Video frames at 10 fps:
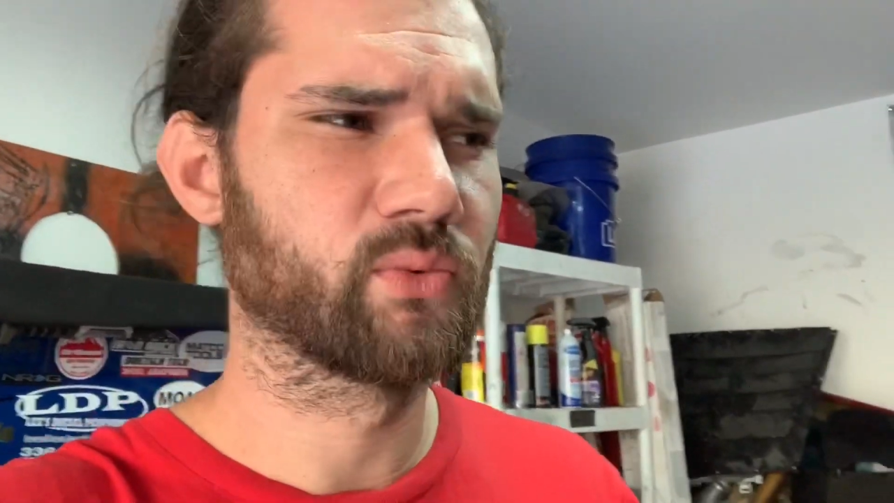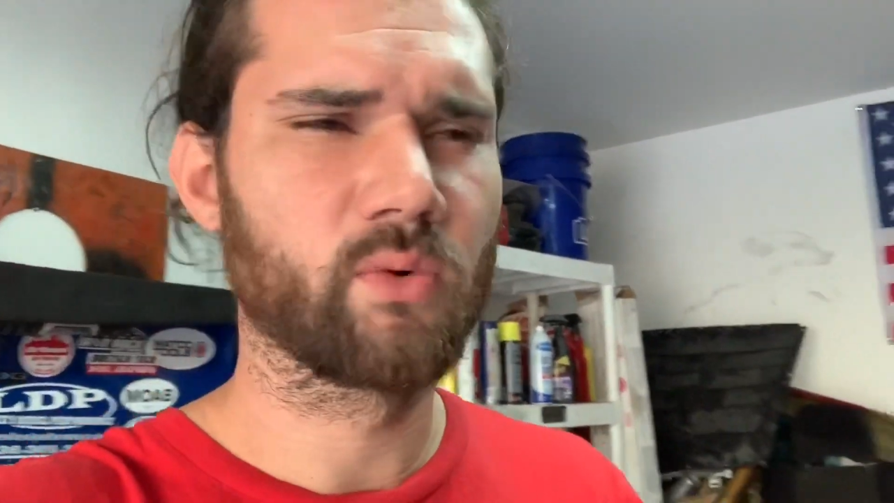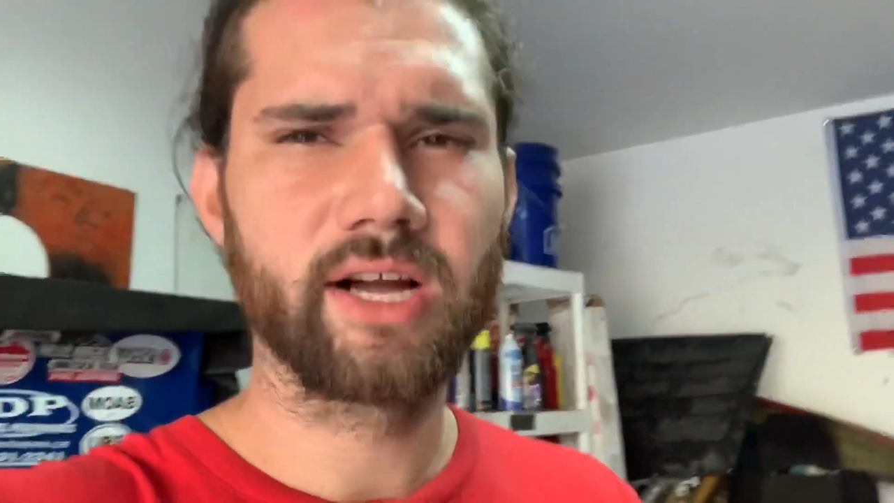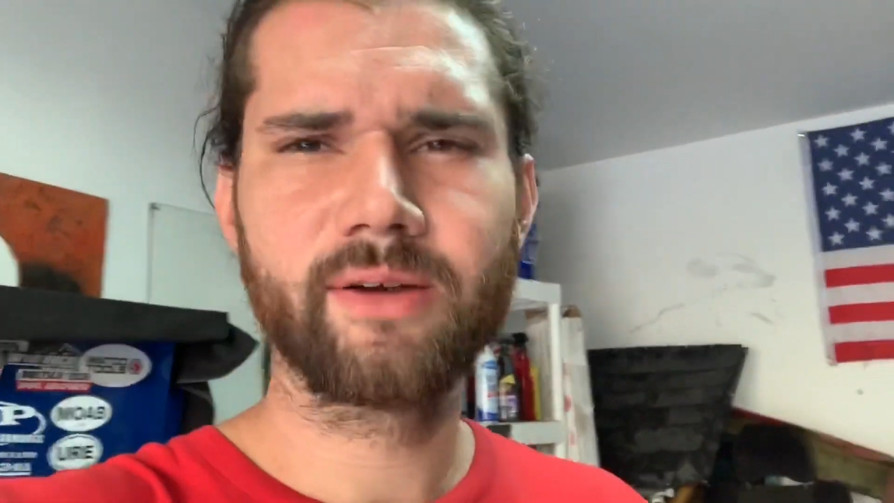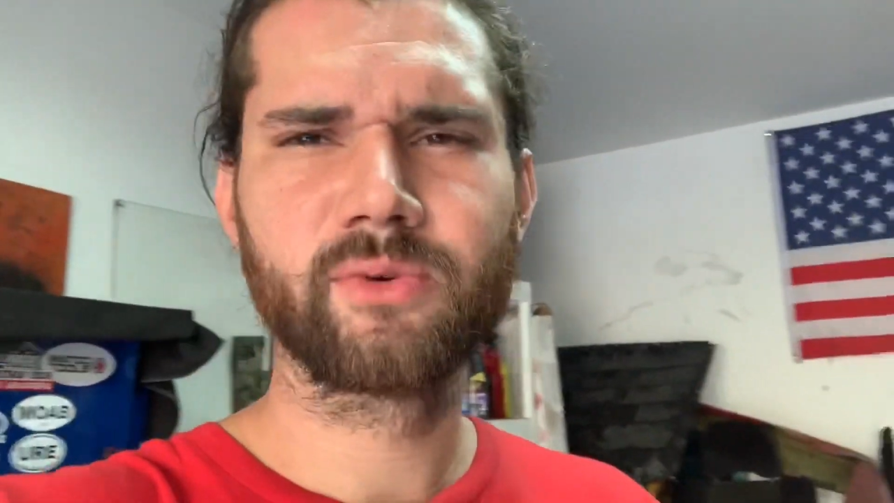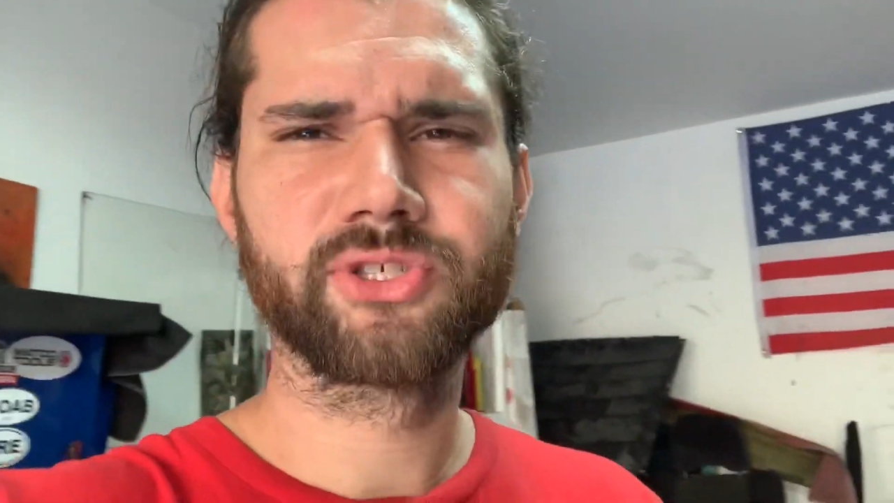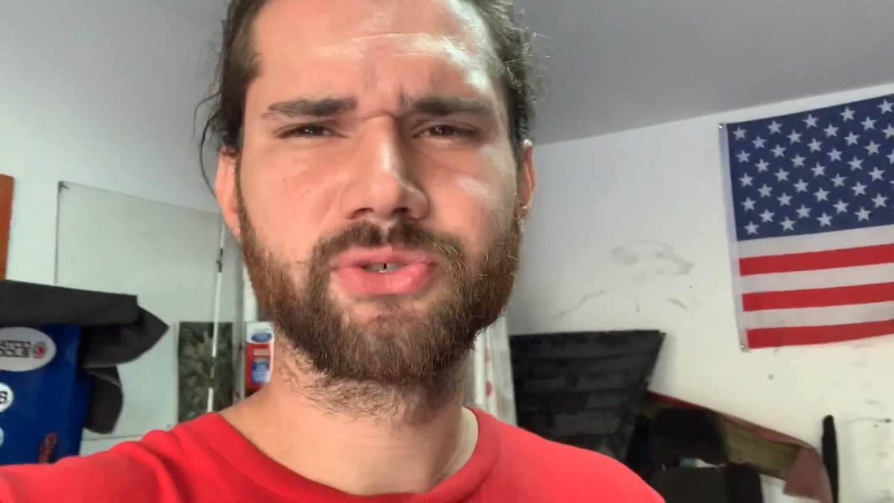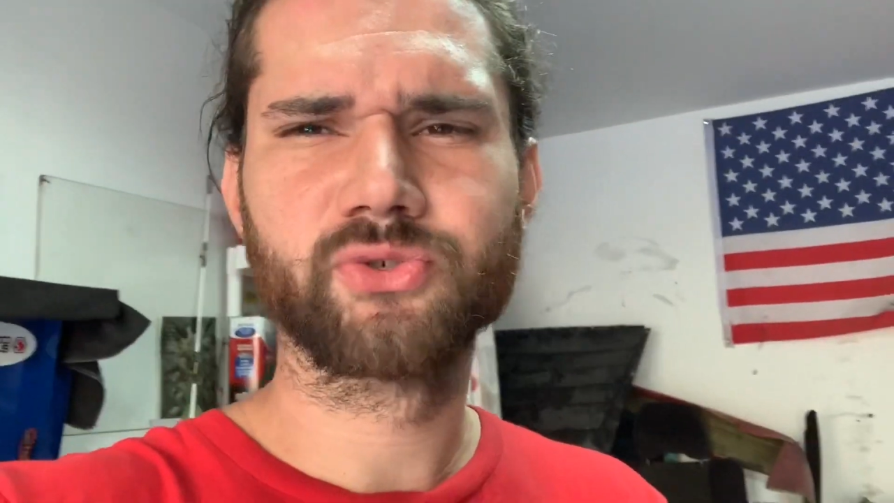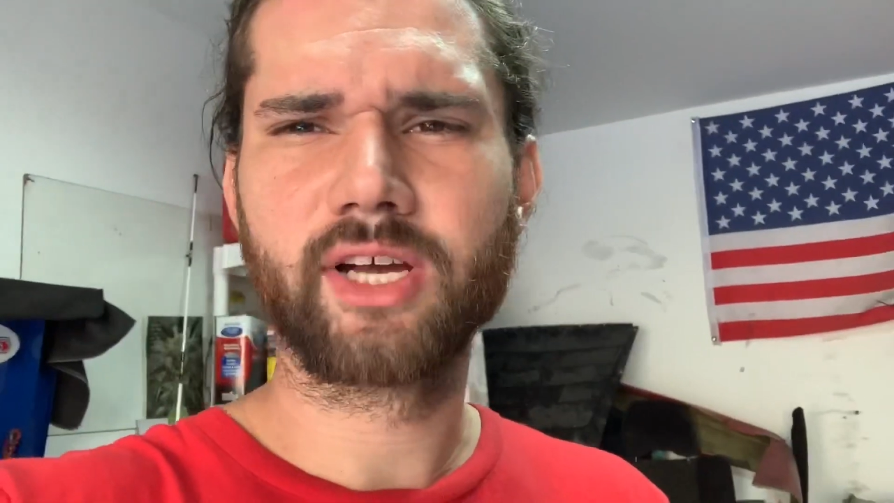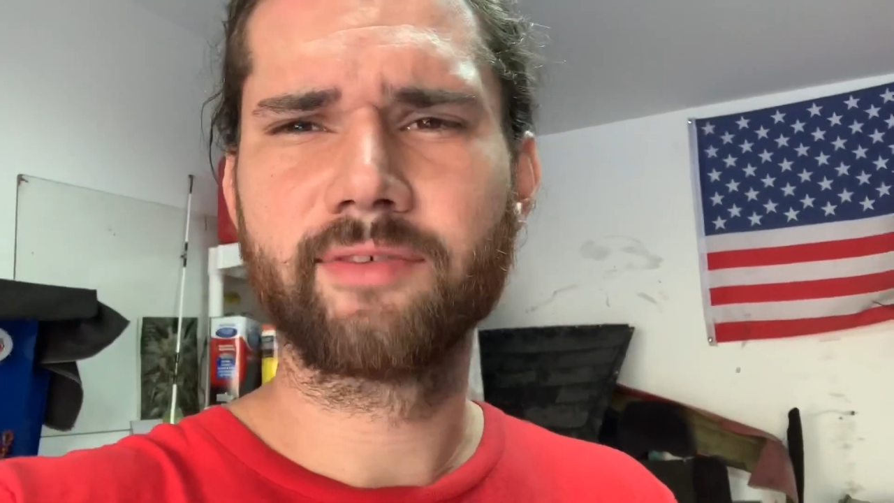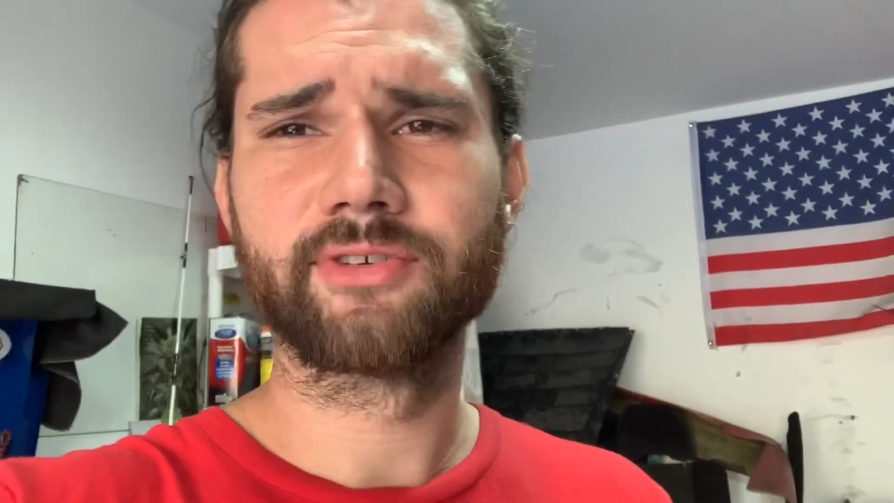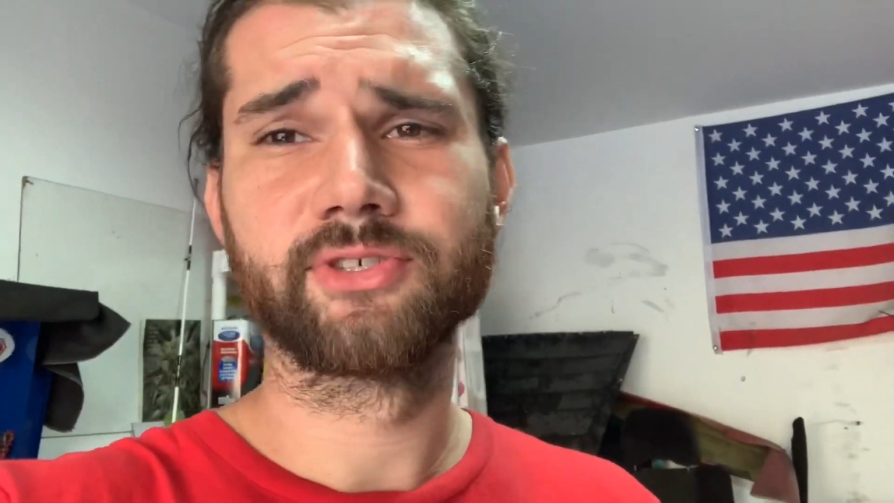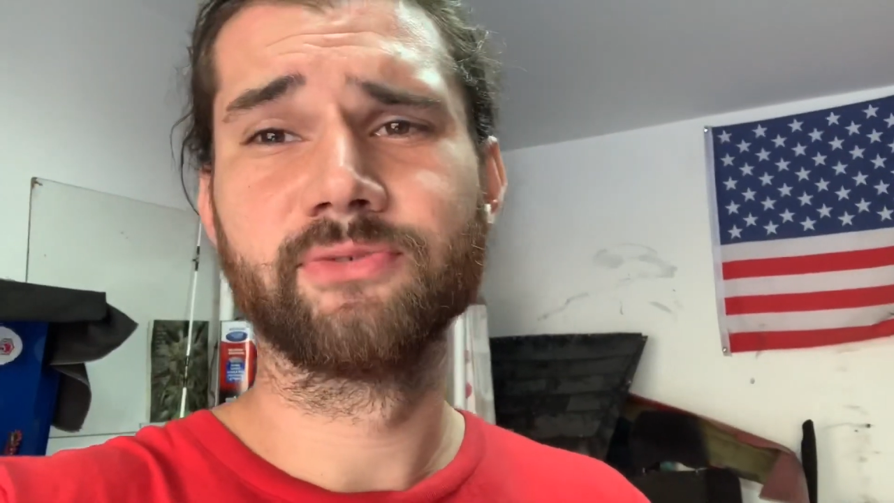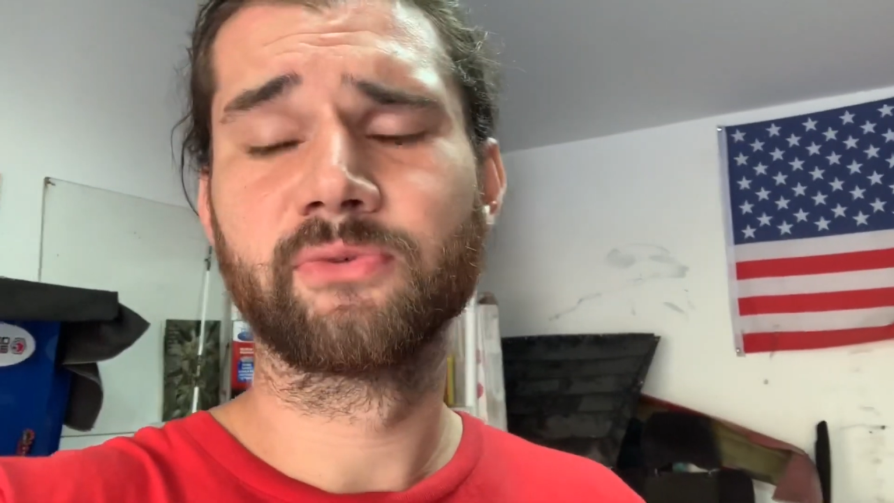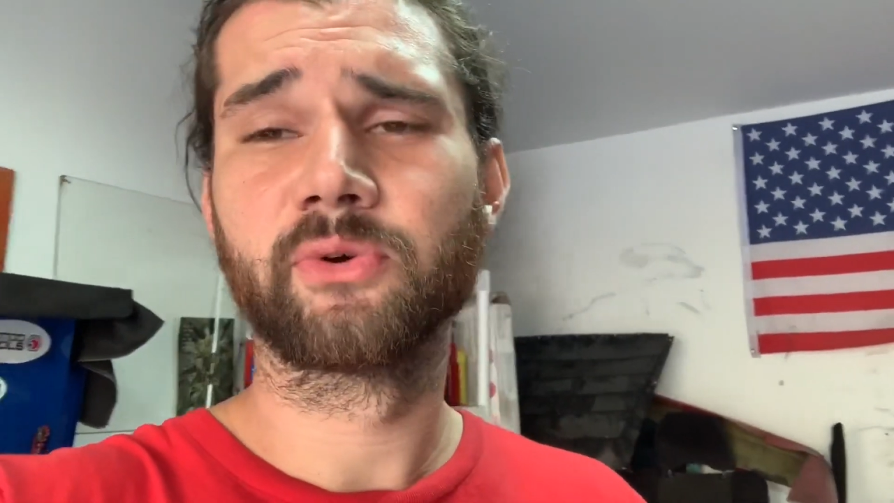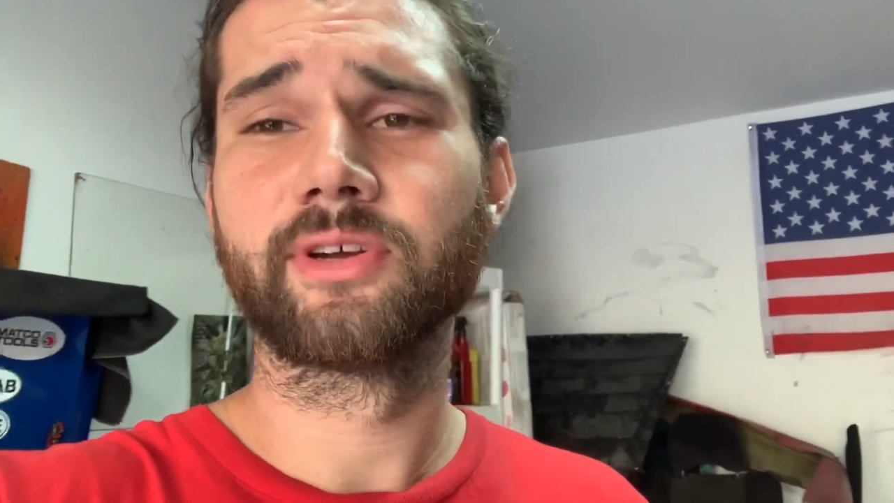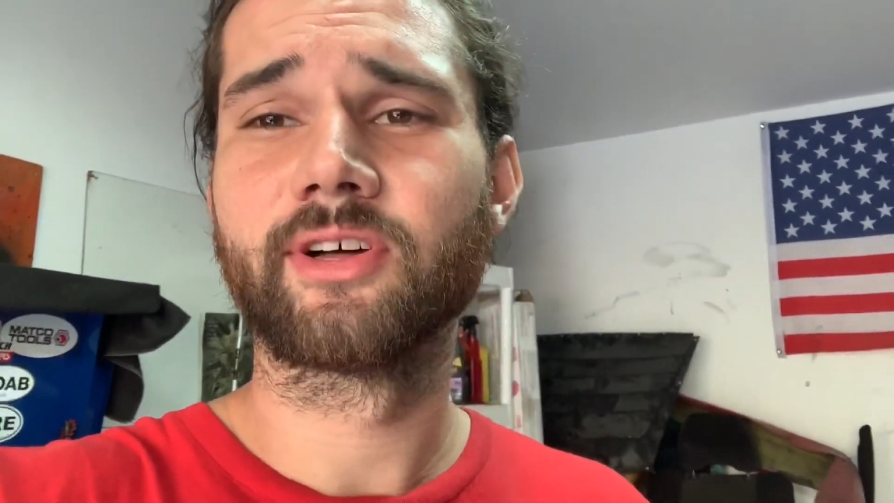why would you drive your 240